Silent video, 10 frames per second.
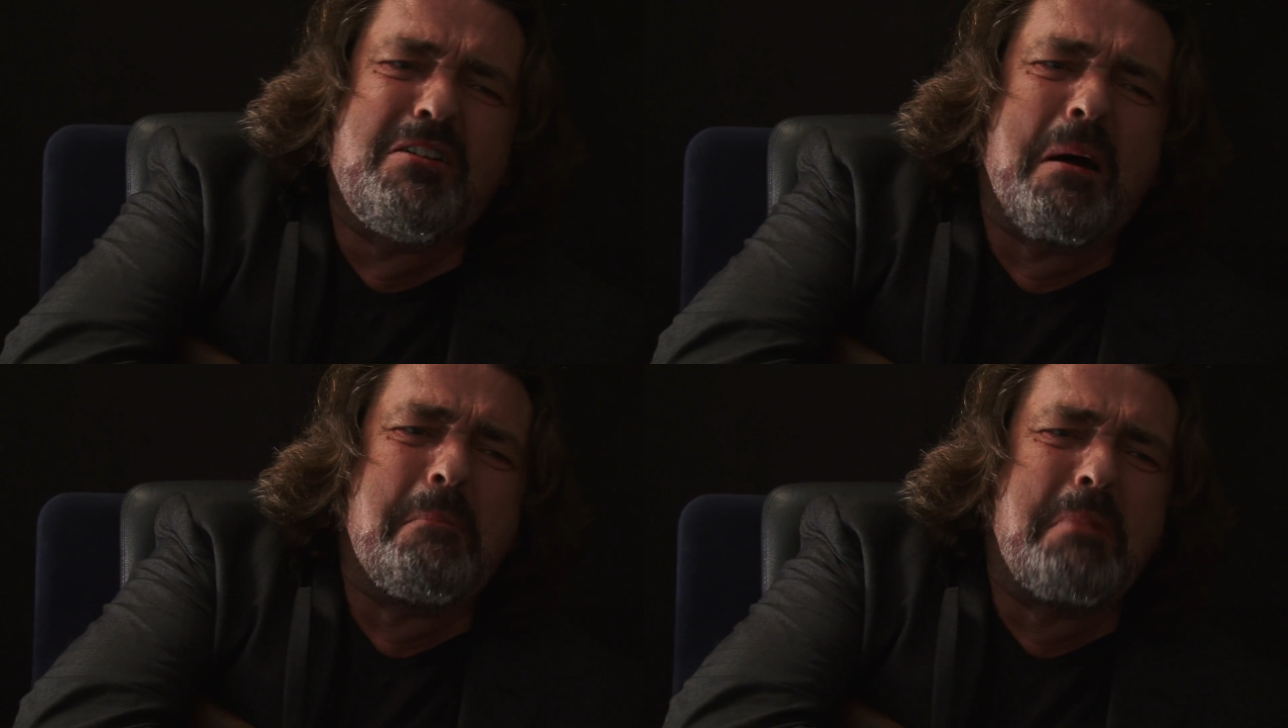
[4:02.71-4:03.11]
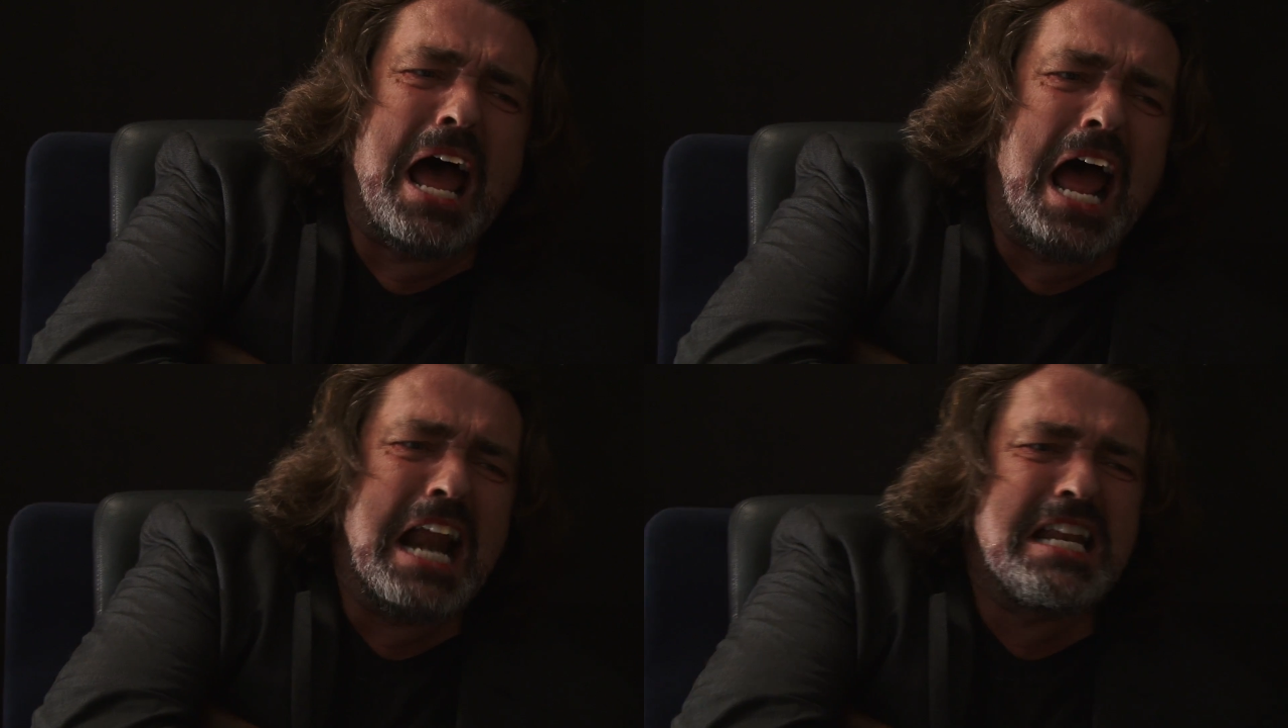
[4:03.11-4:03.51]
on a
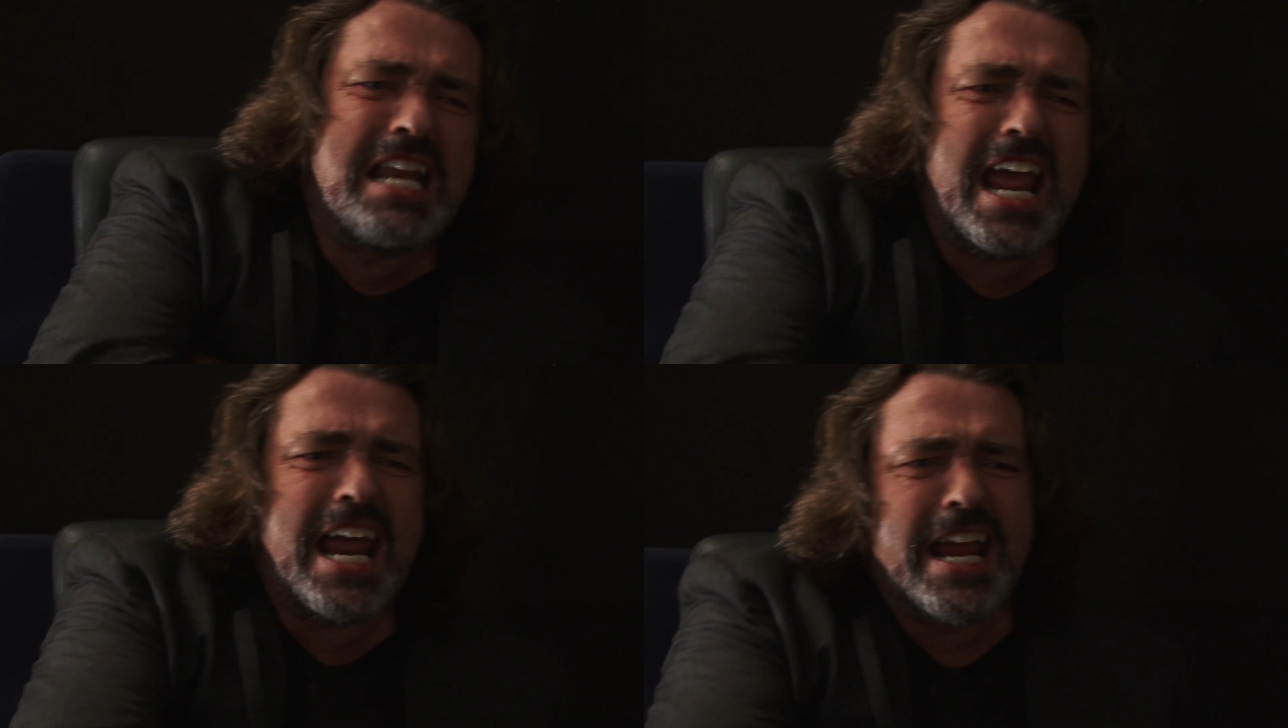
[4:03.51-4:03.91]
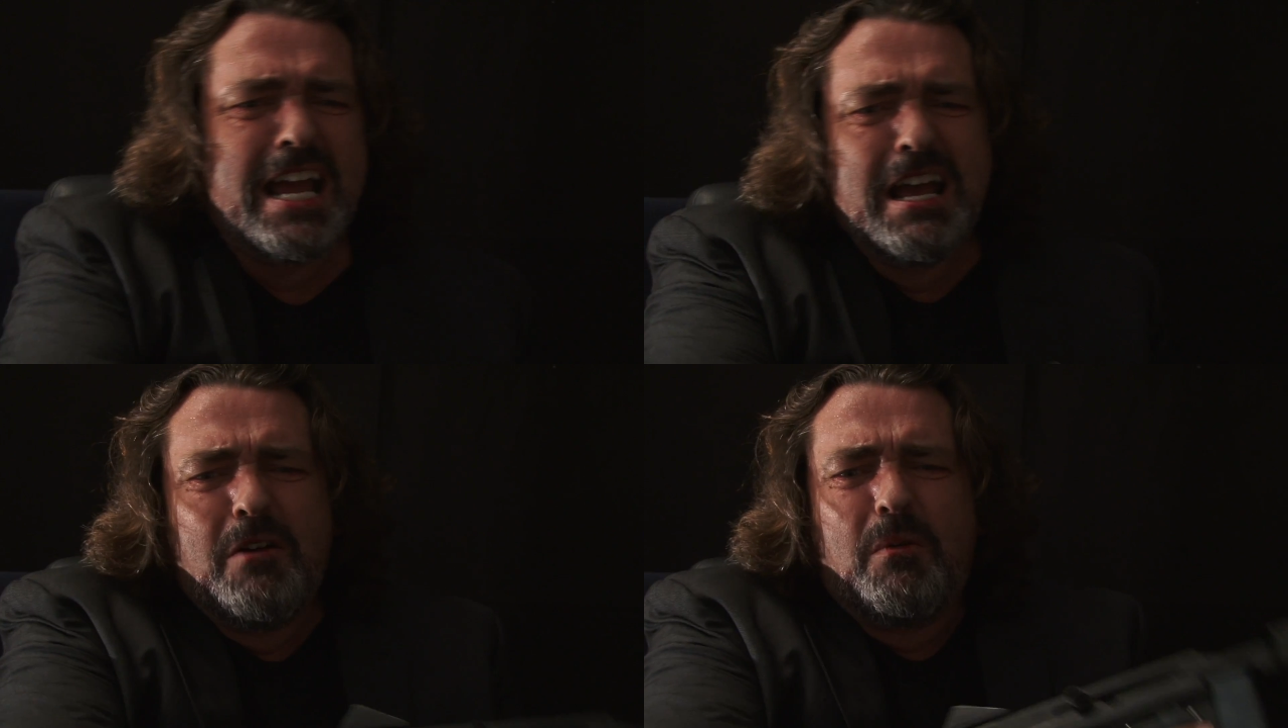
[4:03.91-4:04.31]
bad day.
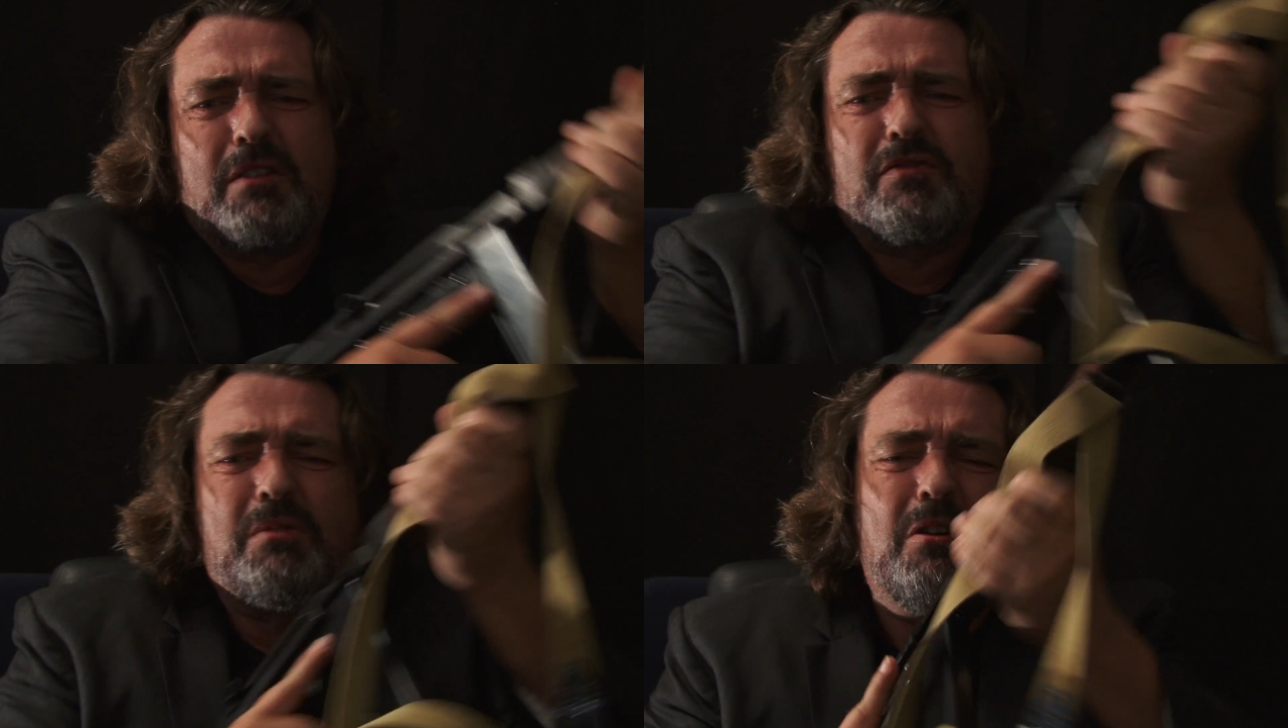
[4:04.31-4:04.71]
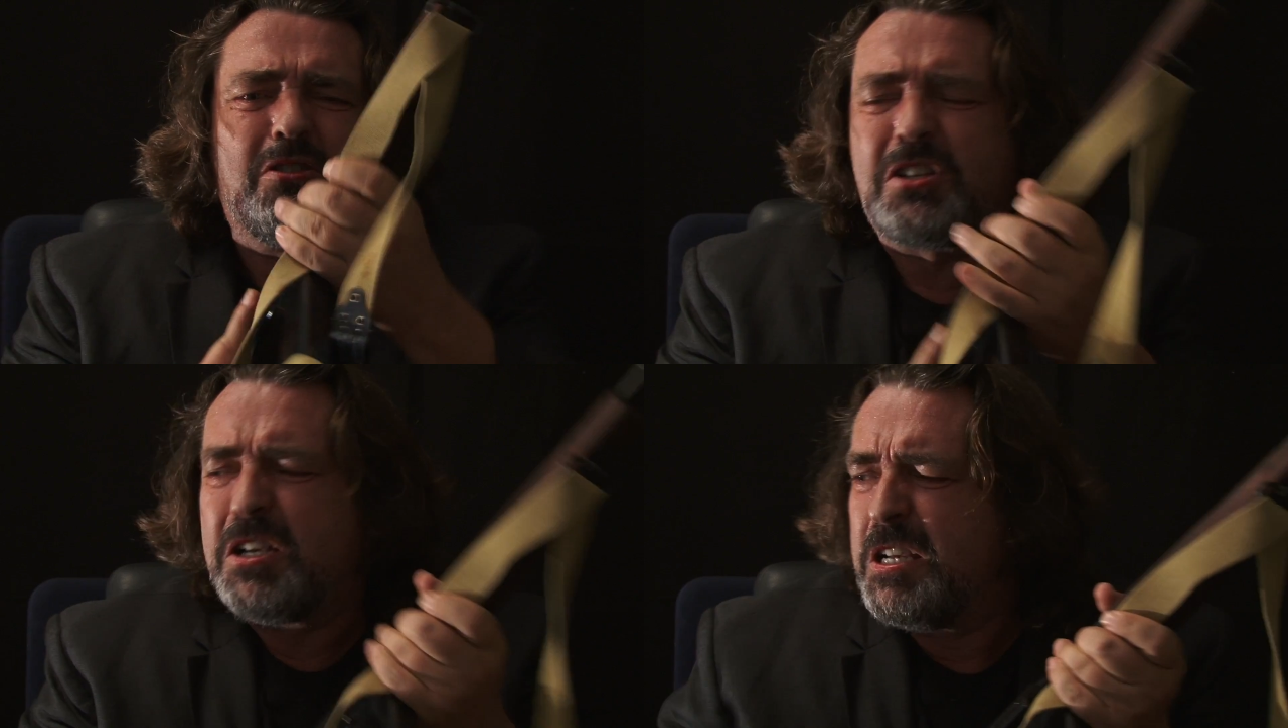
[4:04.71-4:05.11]
One of the
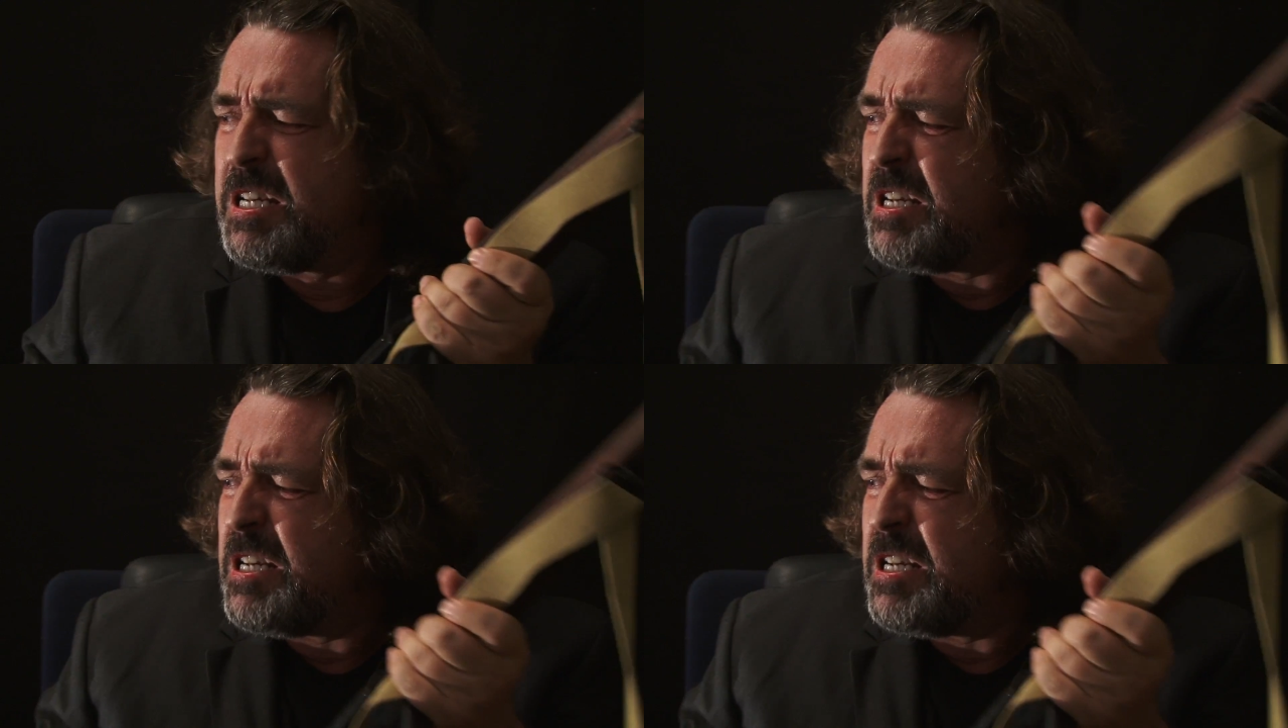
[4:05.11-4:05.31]
most